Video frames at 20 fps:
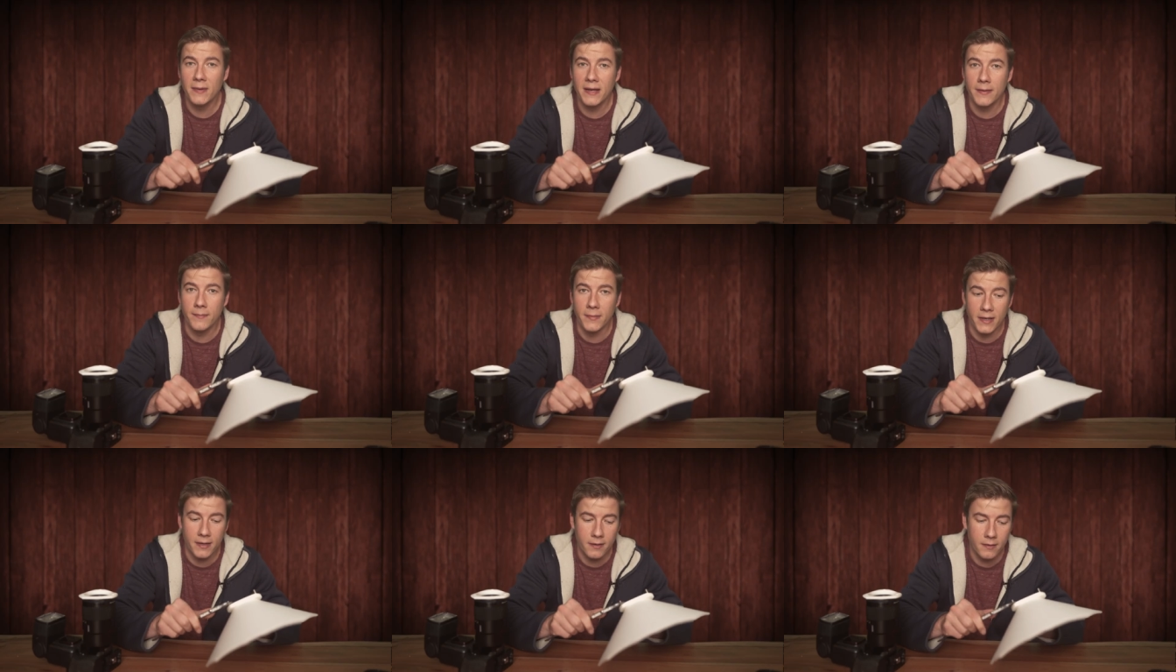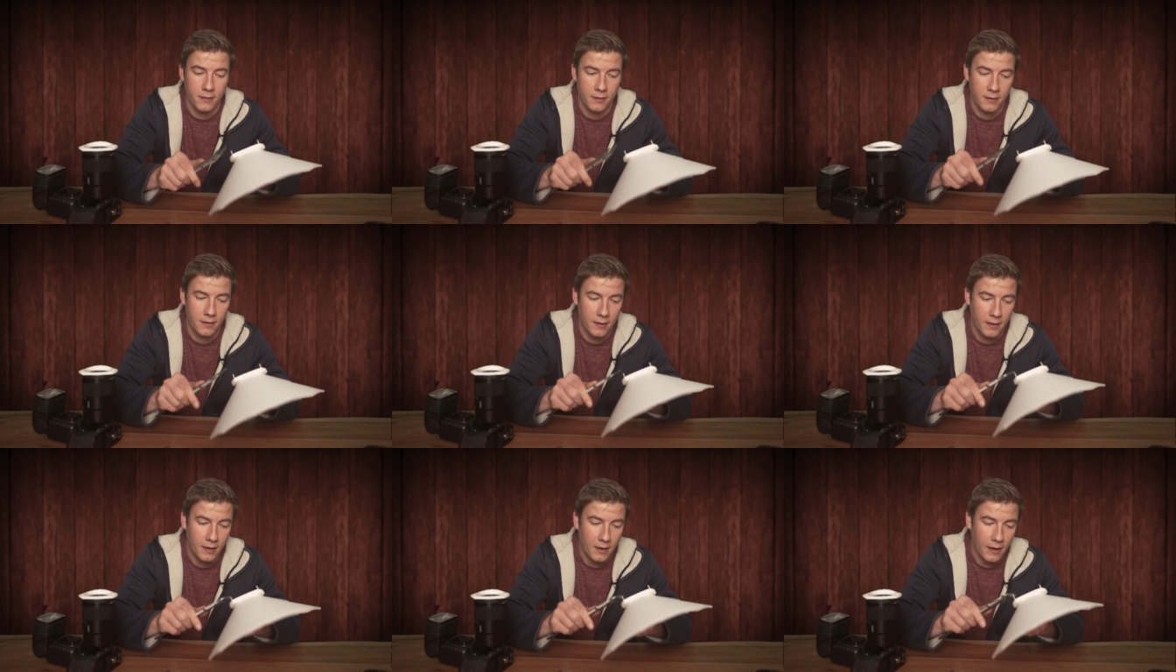
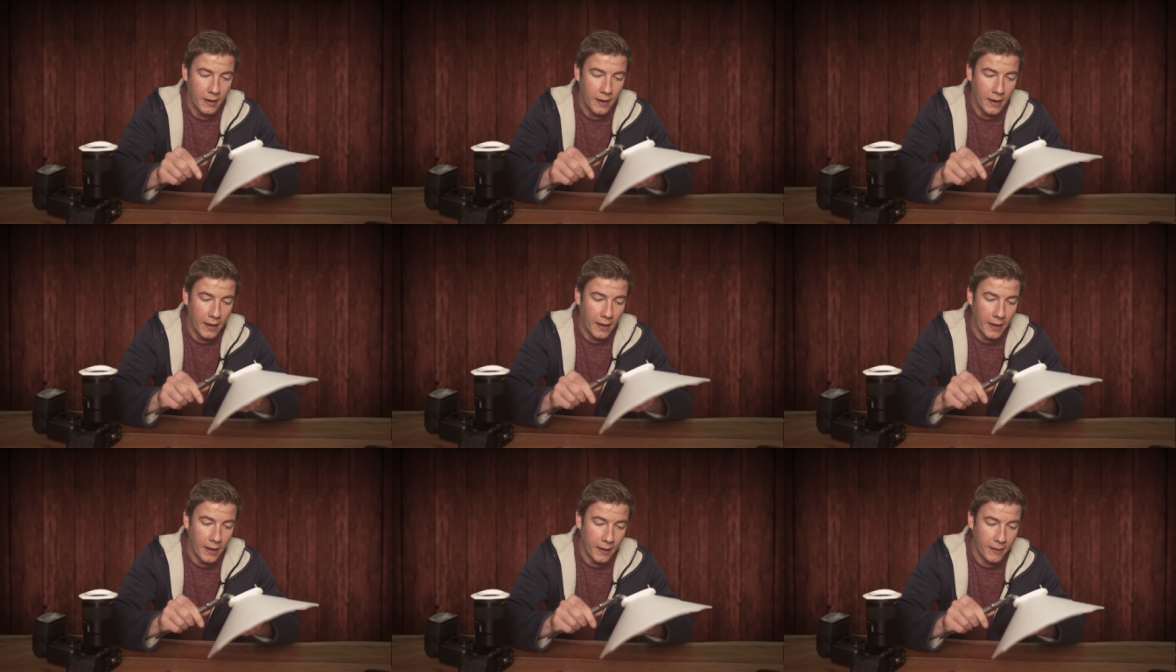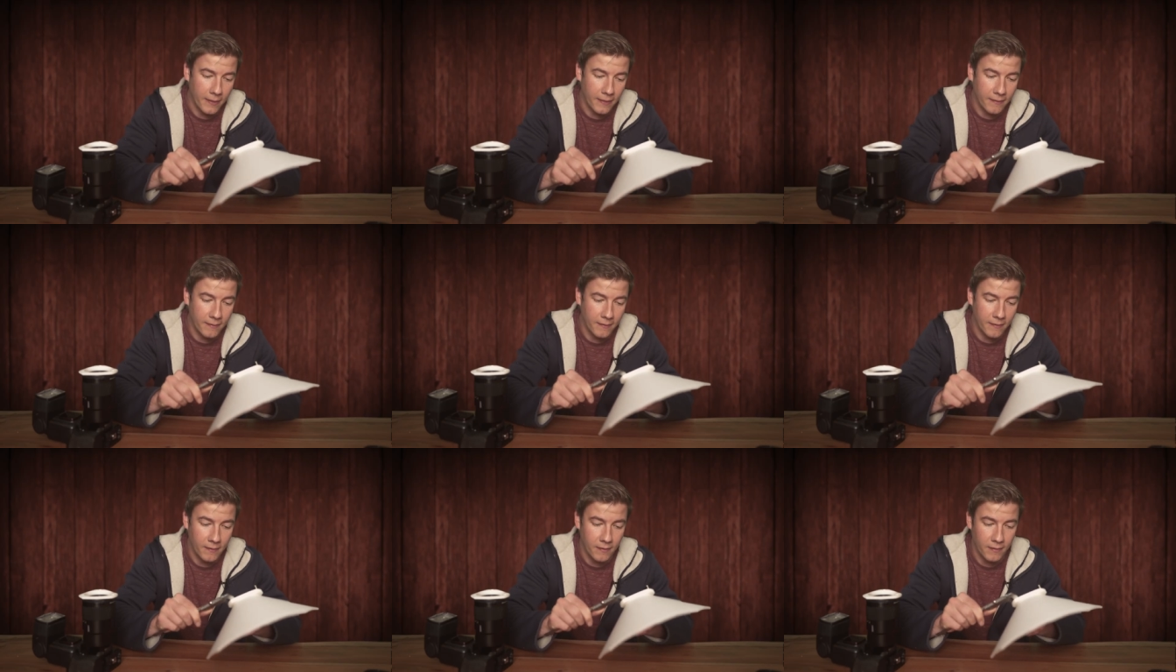millimeter
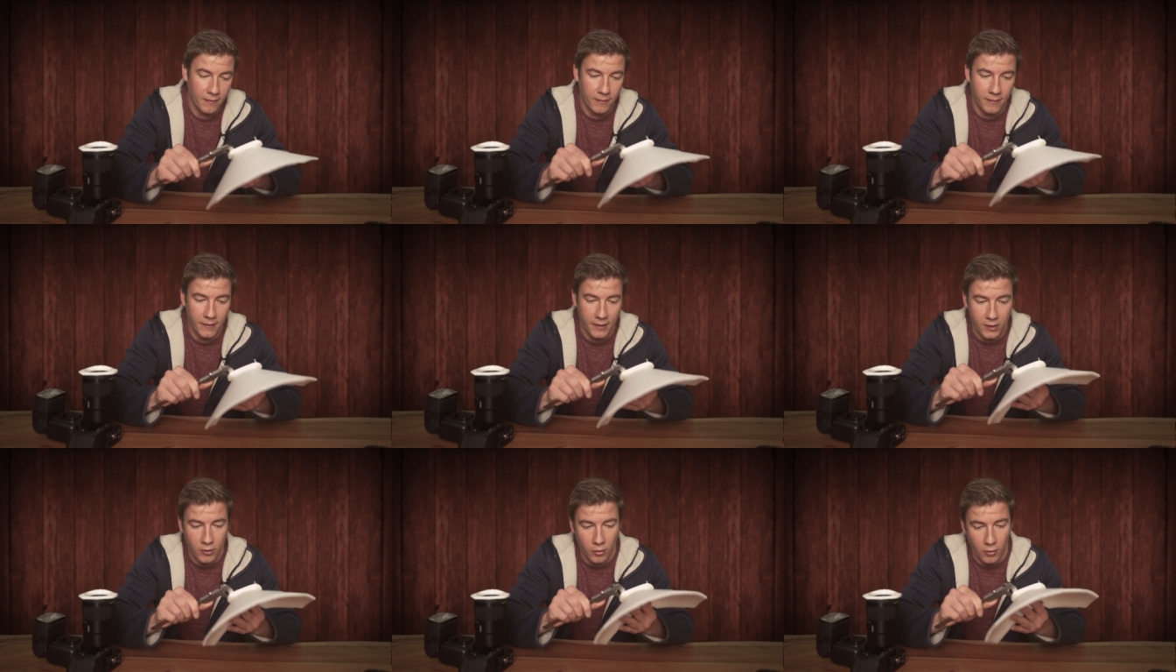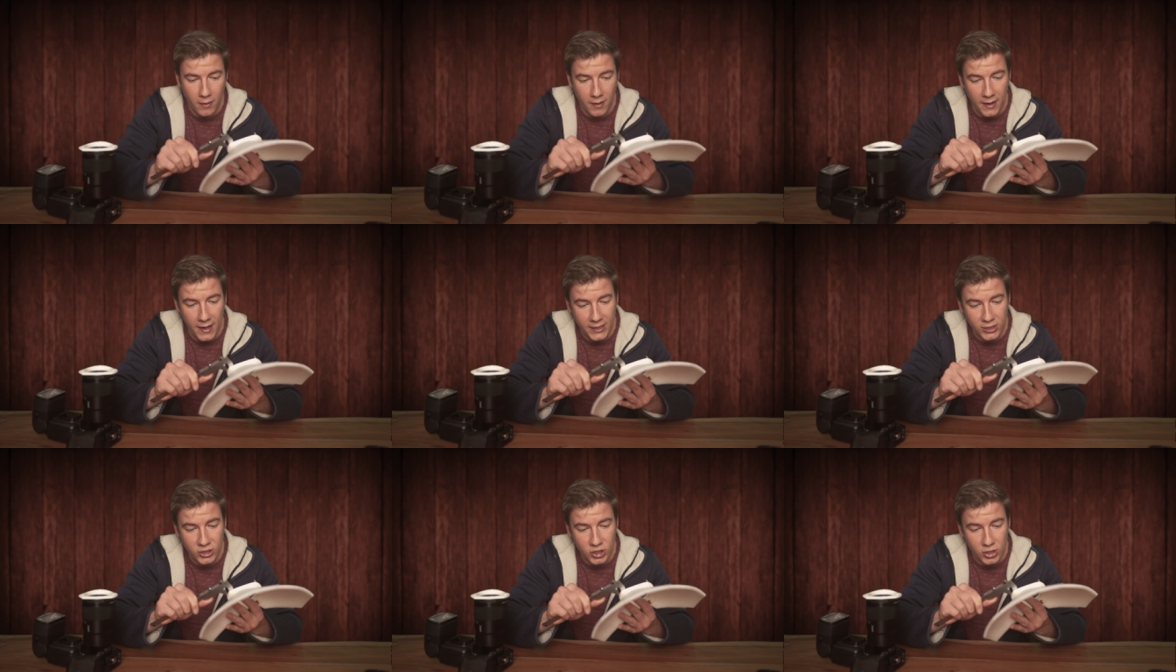and the
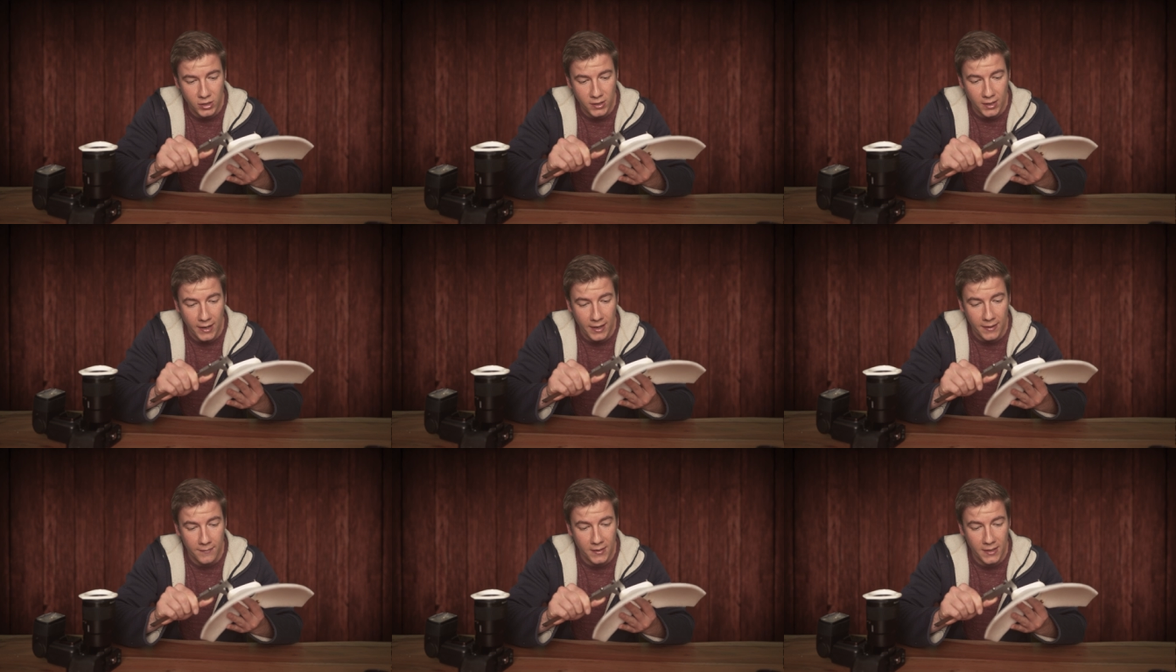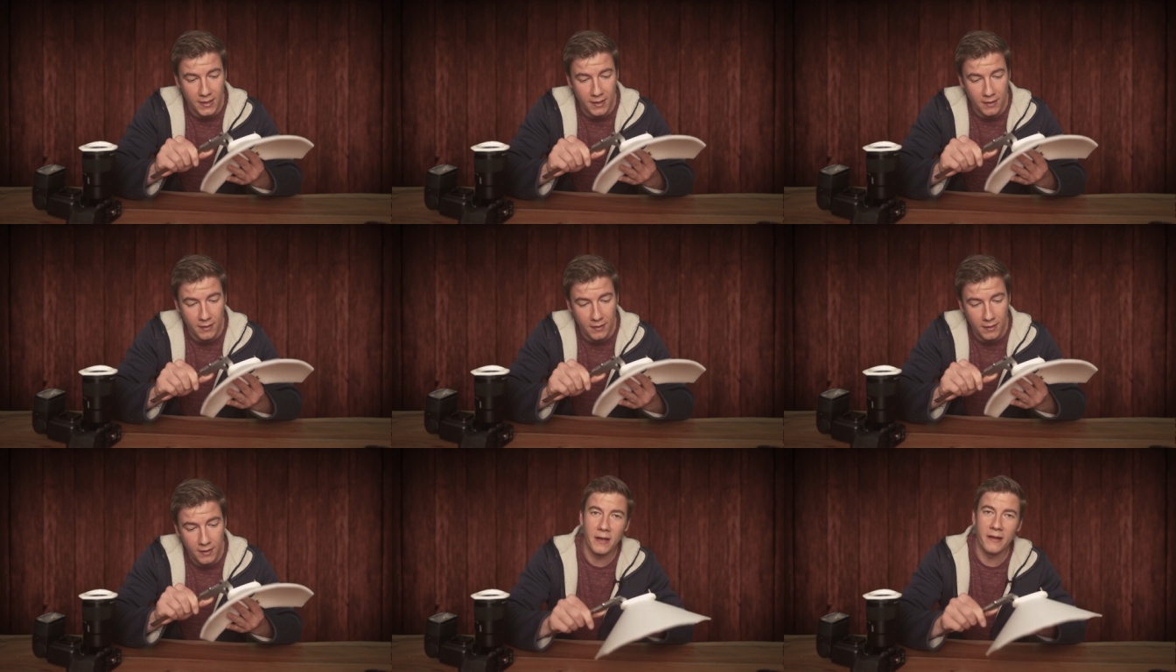connection
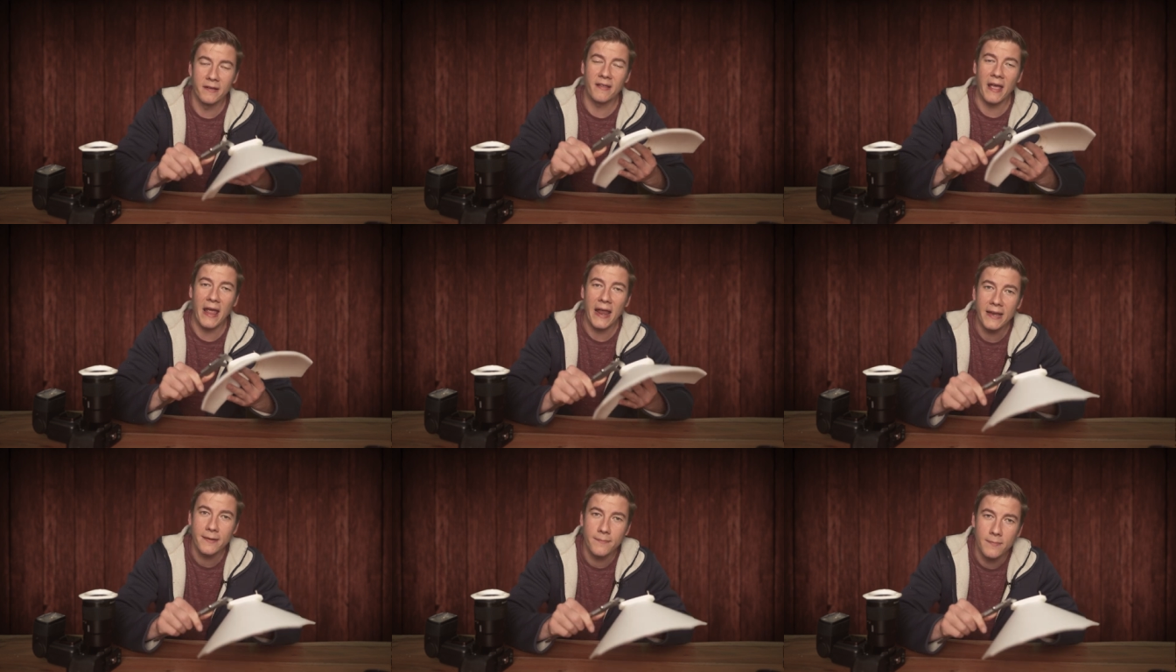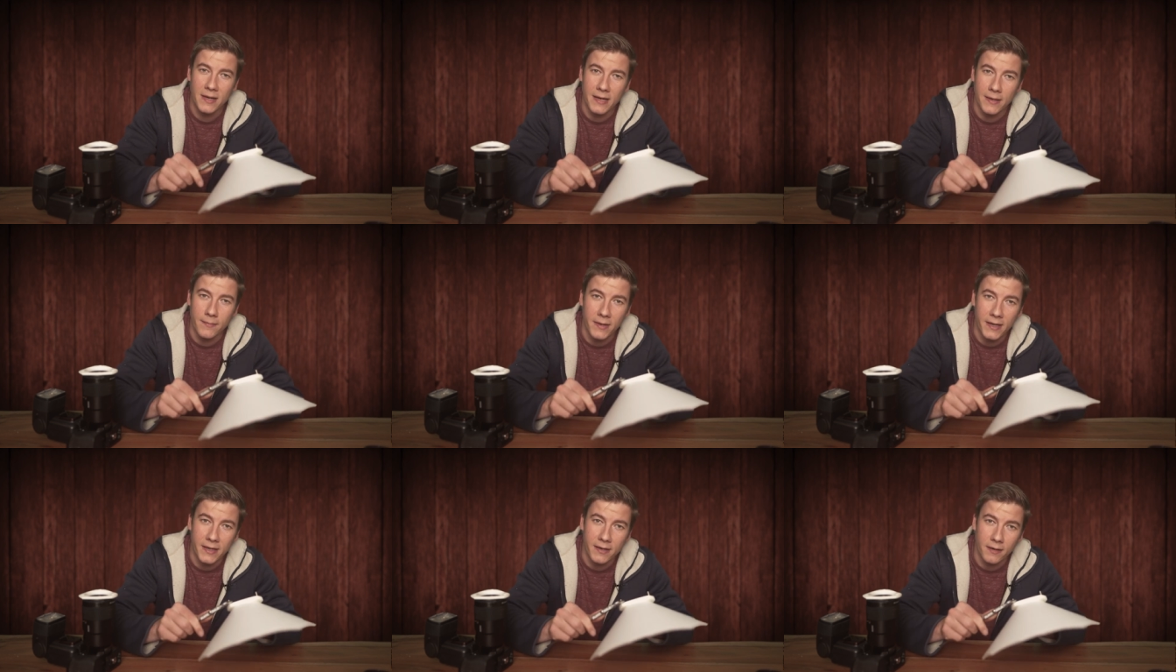diameter is 8
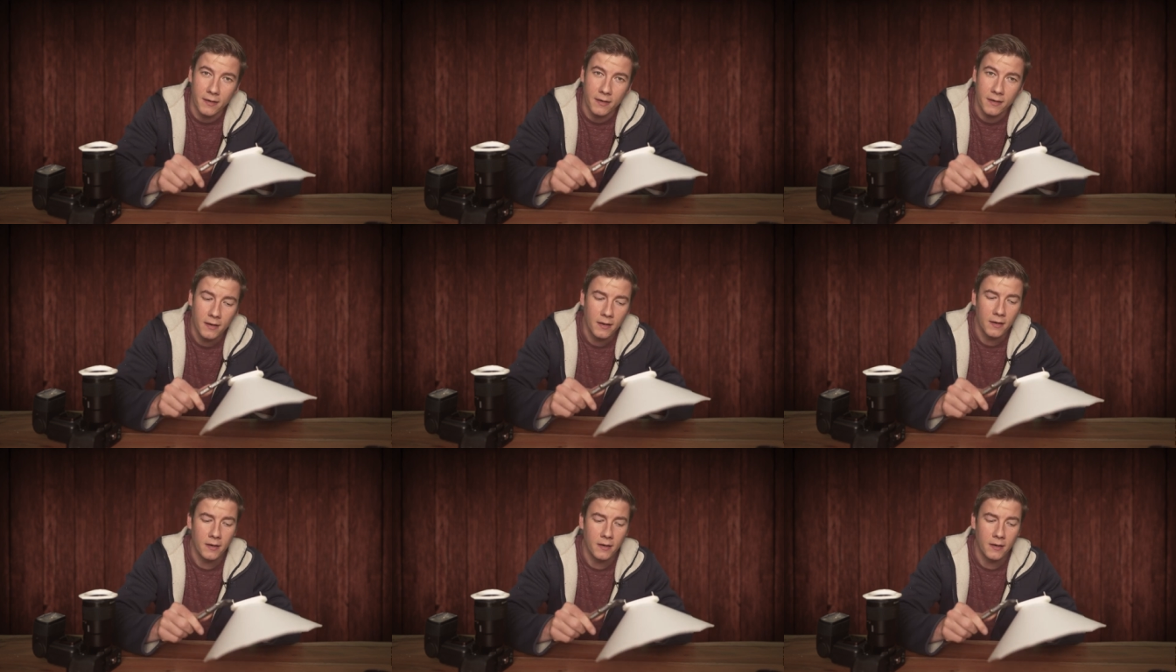millimeter.